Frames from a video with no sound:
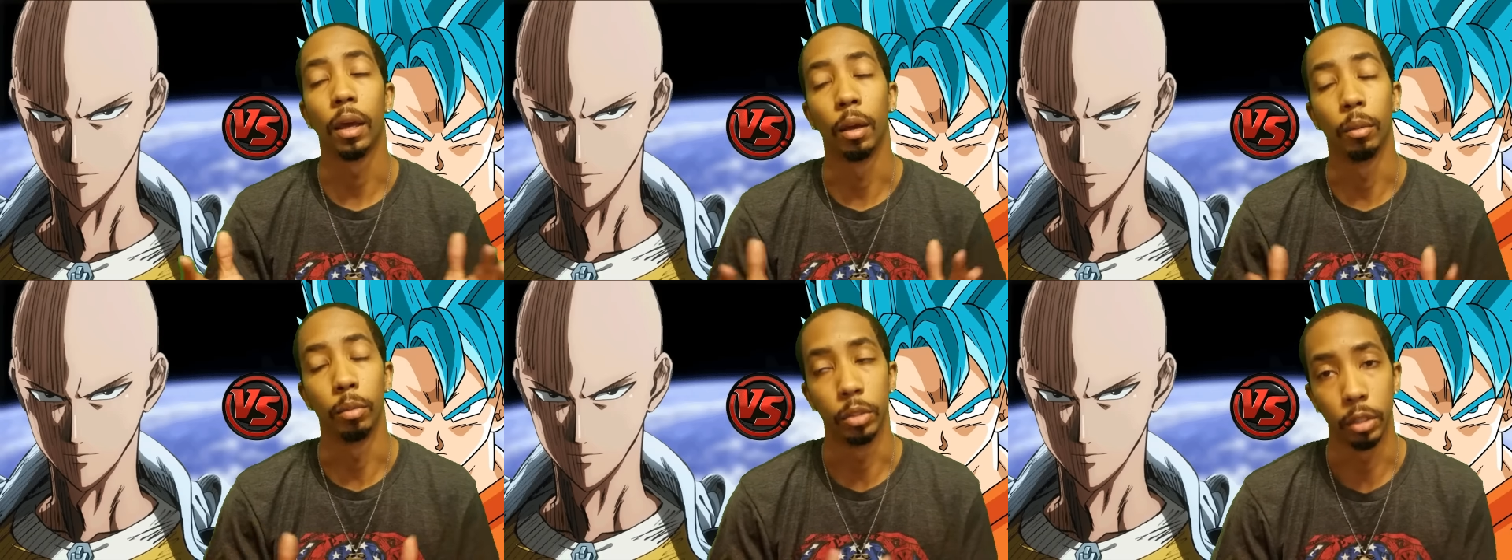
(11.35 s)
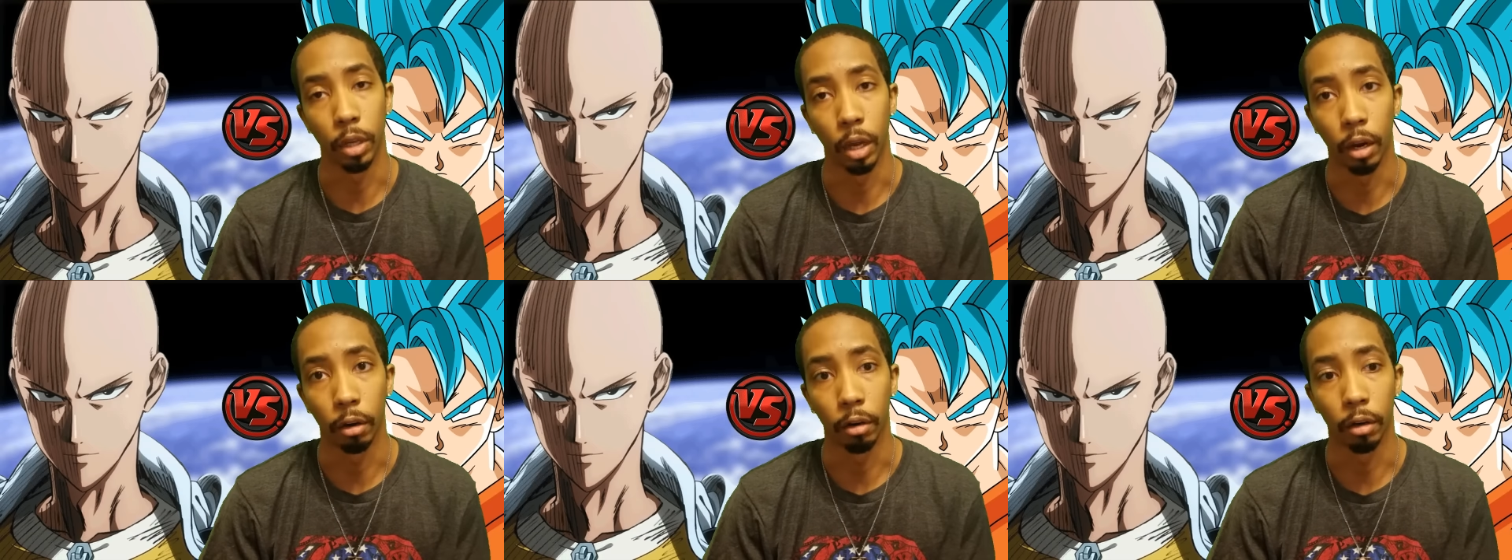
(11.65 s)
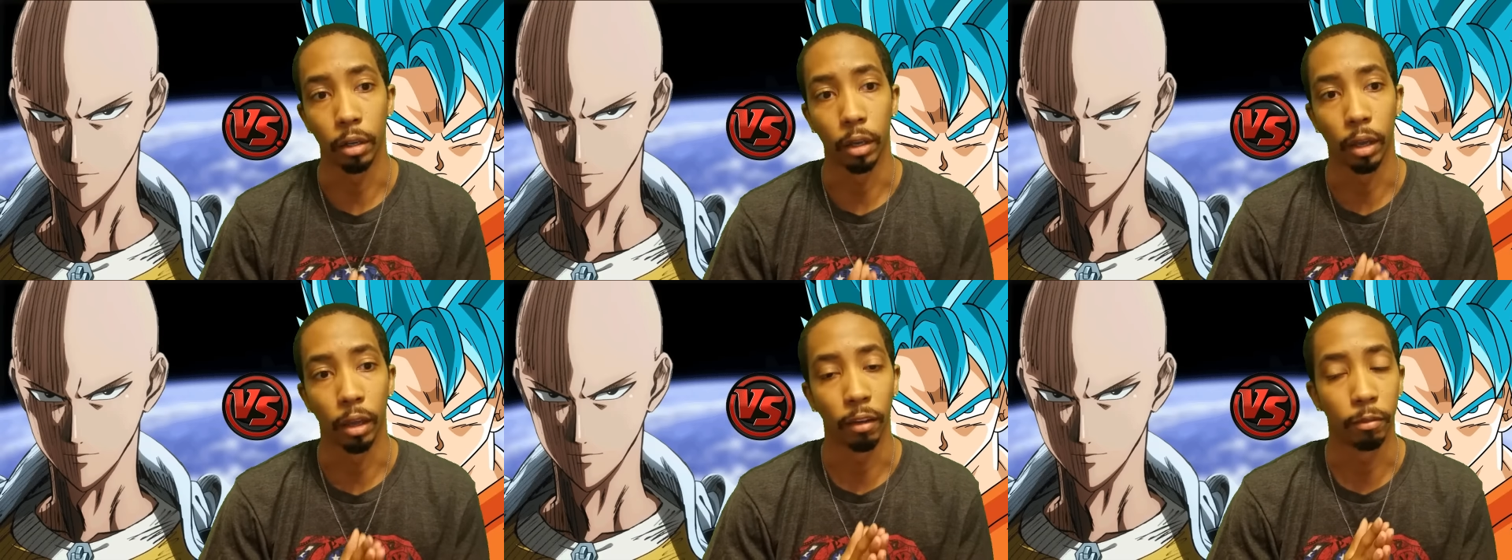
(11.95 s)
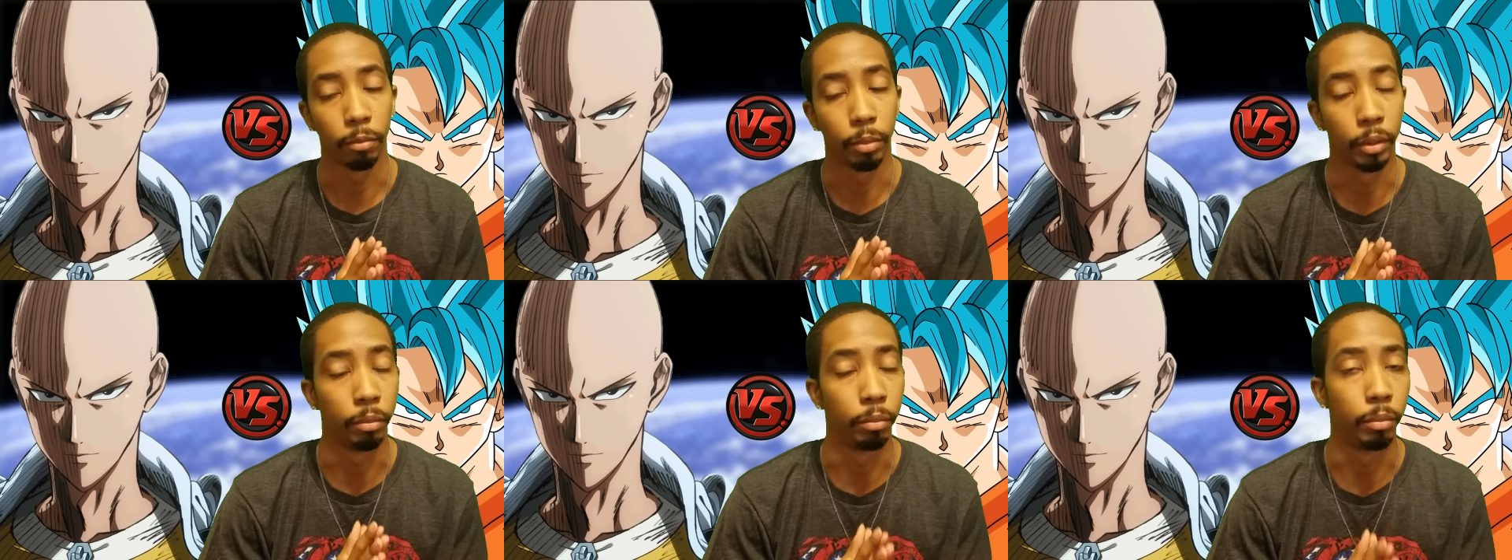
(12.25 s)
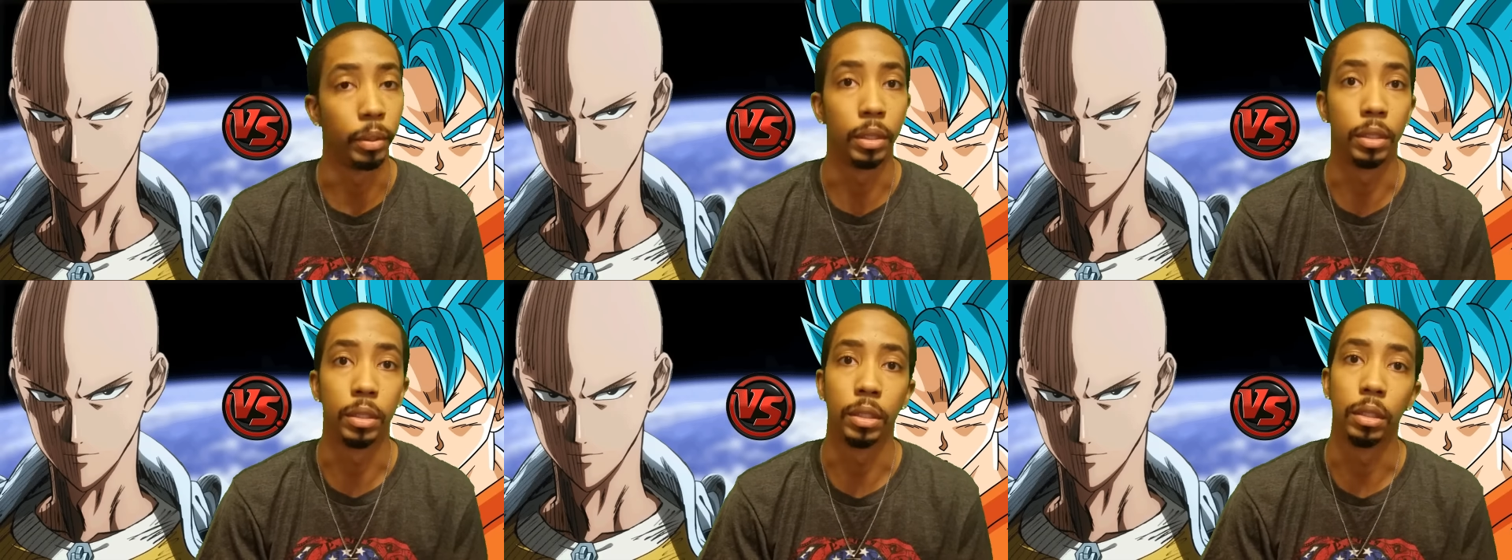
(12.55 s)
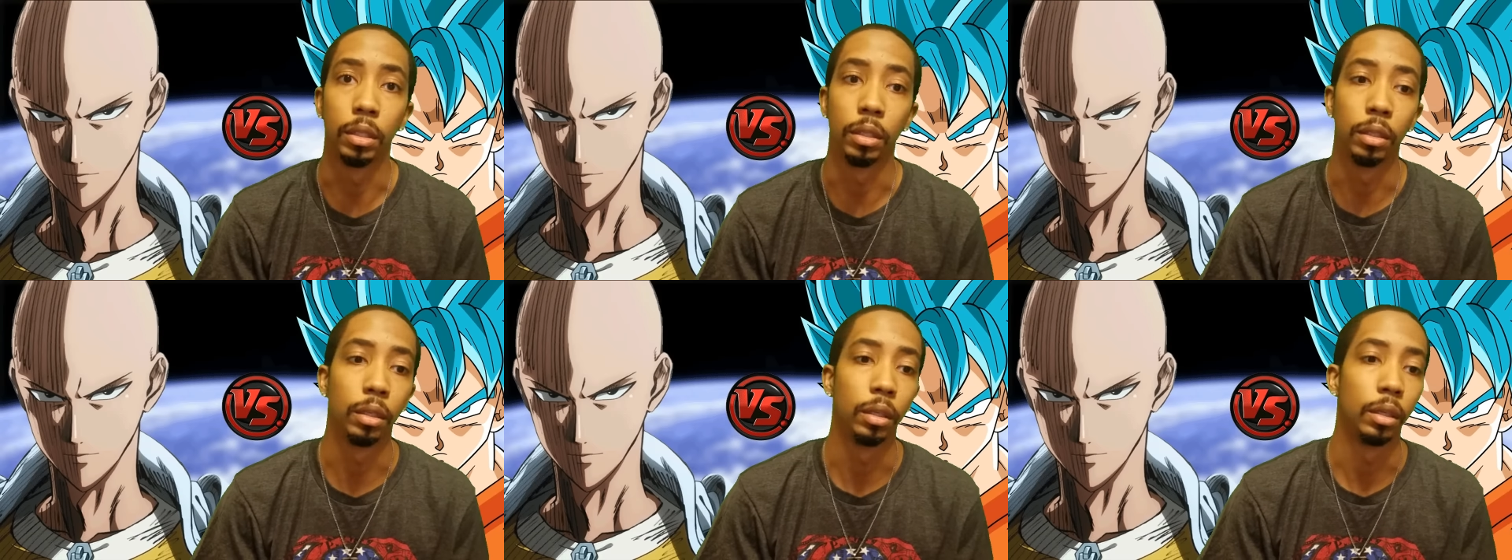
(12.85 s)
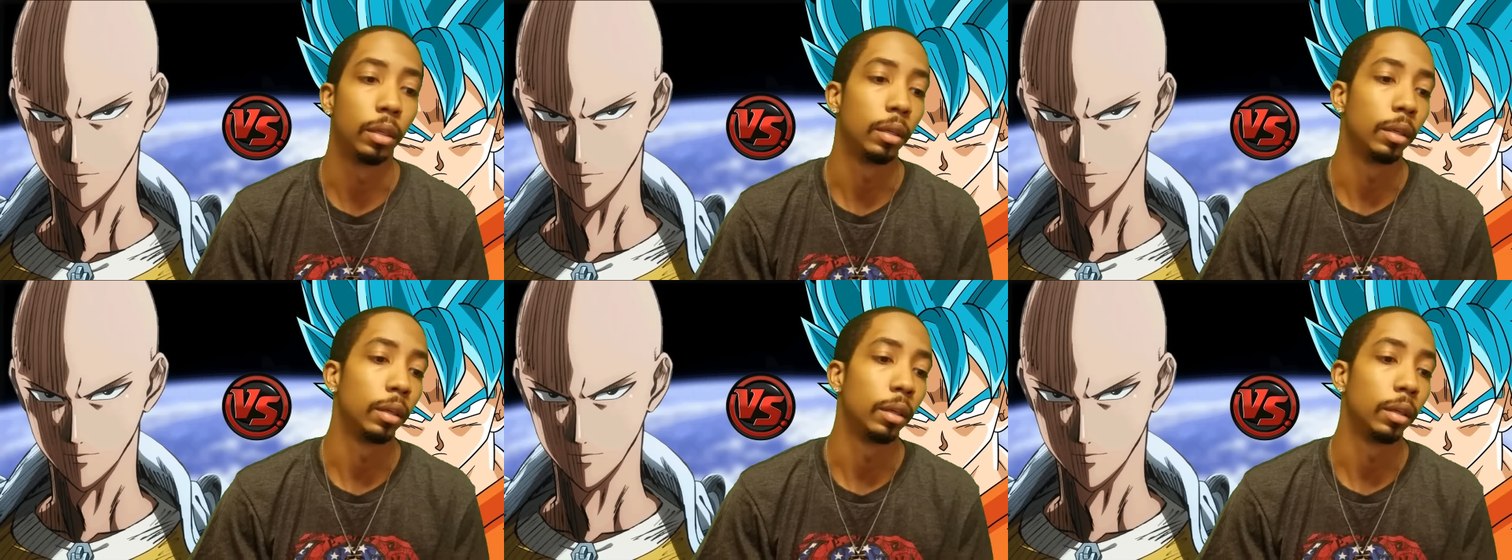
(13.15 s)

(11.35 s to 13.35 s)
I'm sorry, I've been busy.